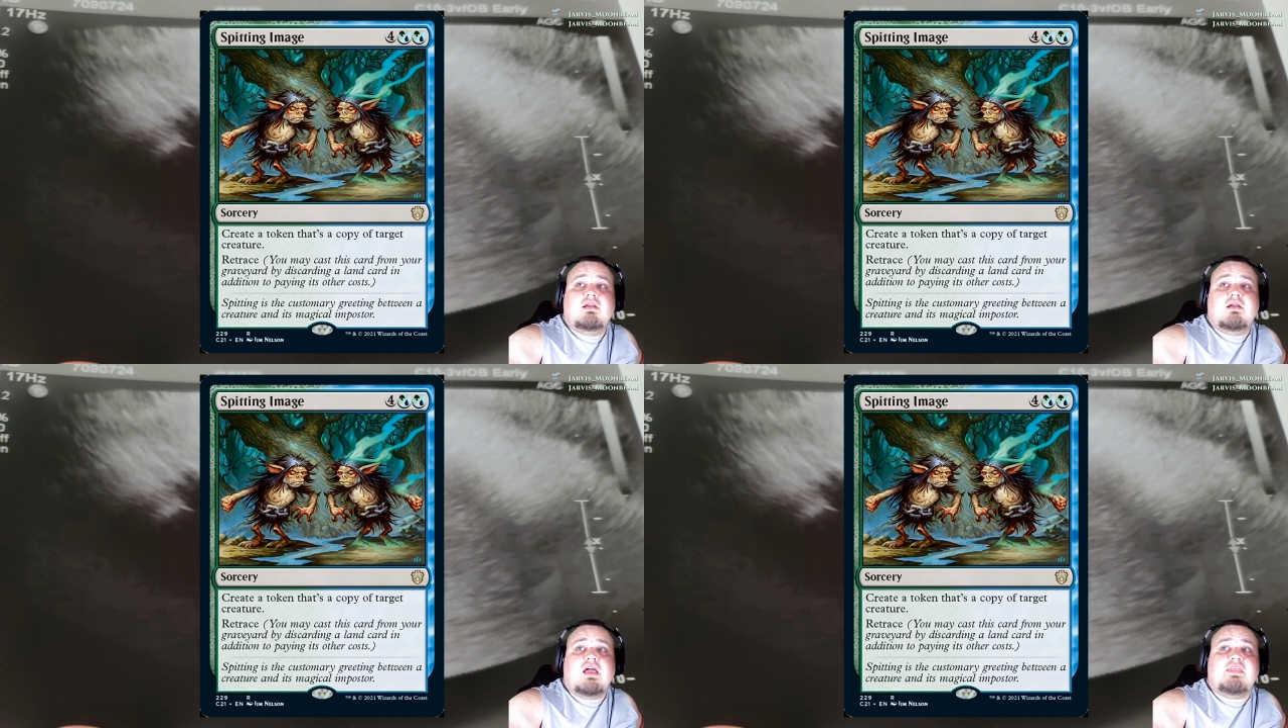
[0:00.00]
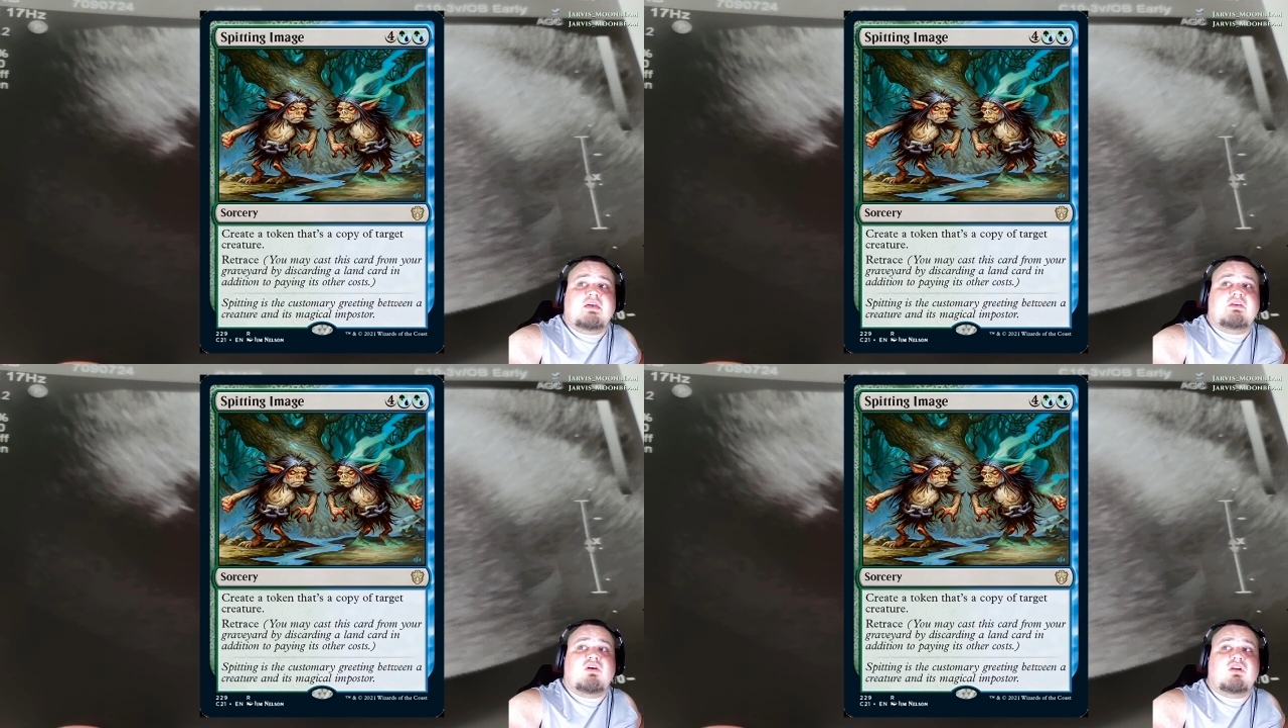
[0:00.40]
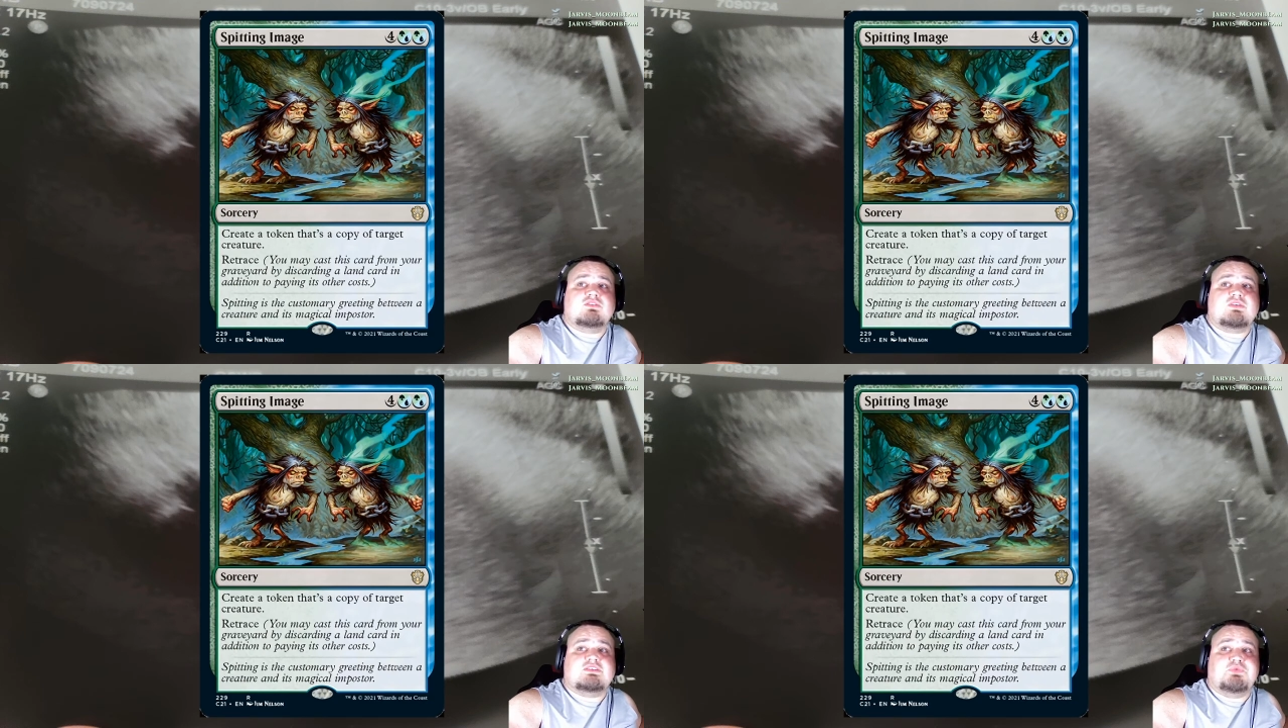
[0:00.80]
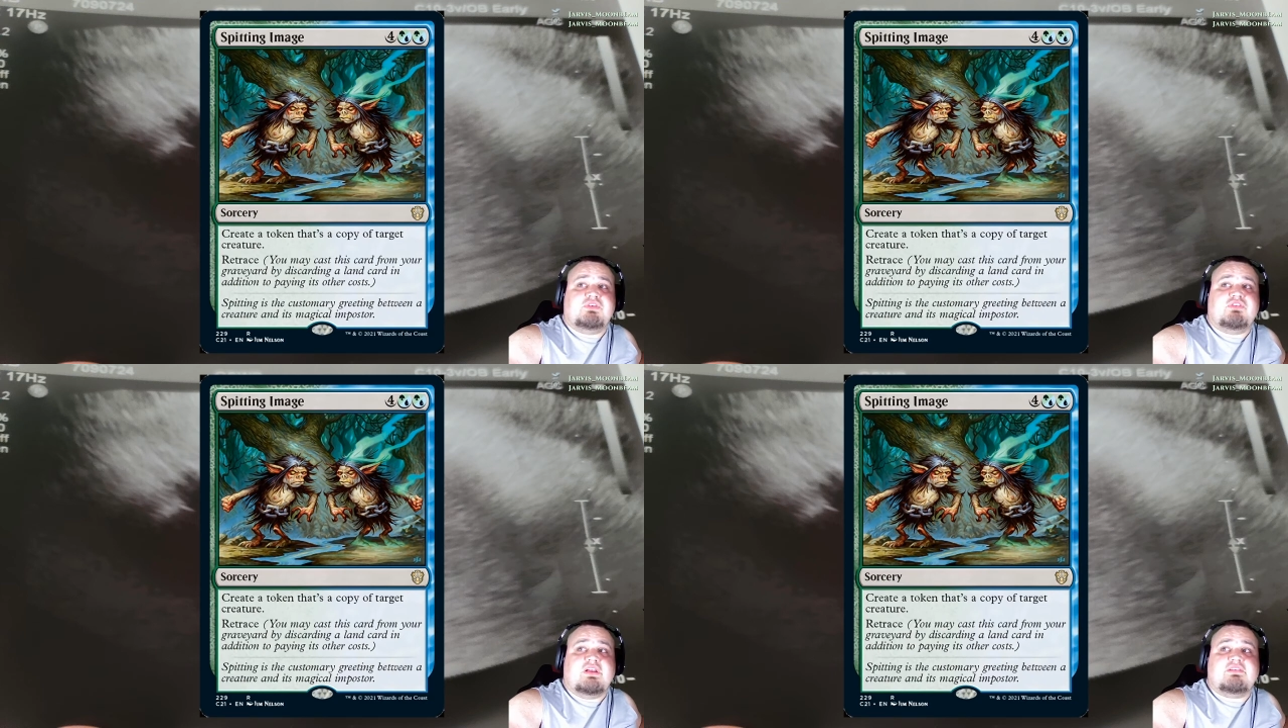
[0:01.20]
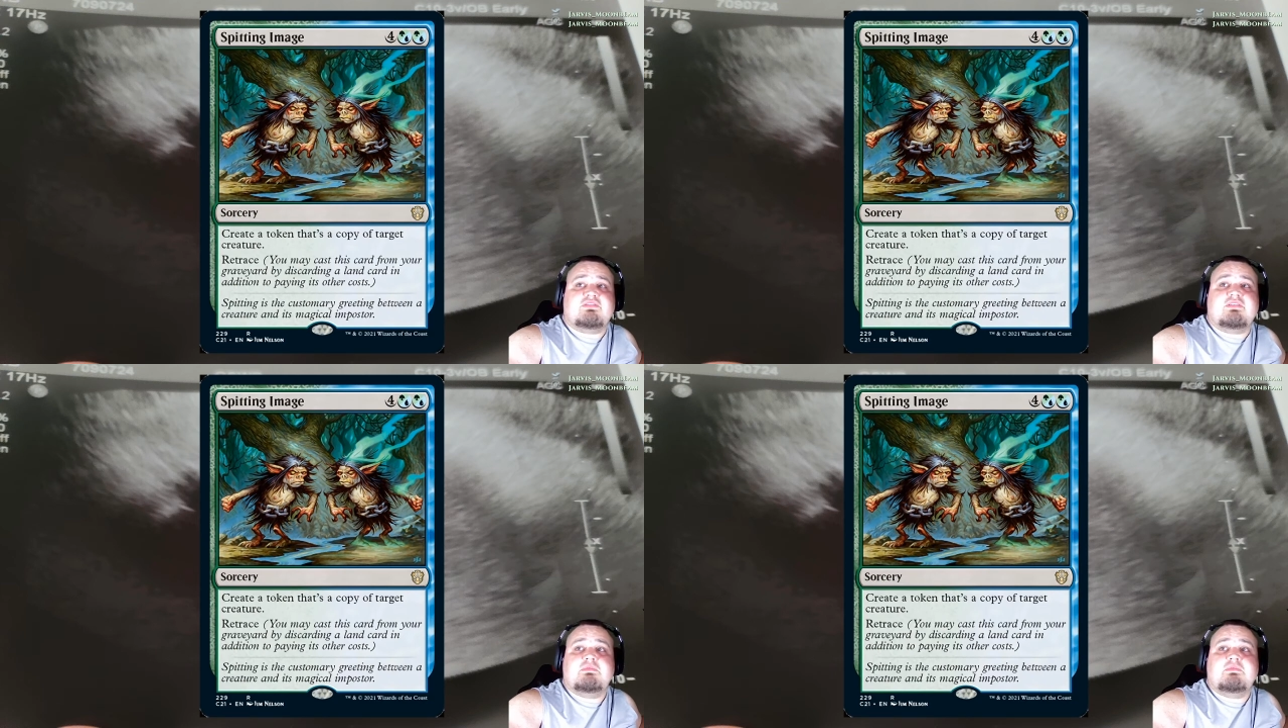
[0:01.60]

And then the card also has Retrace.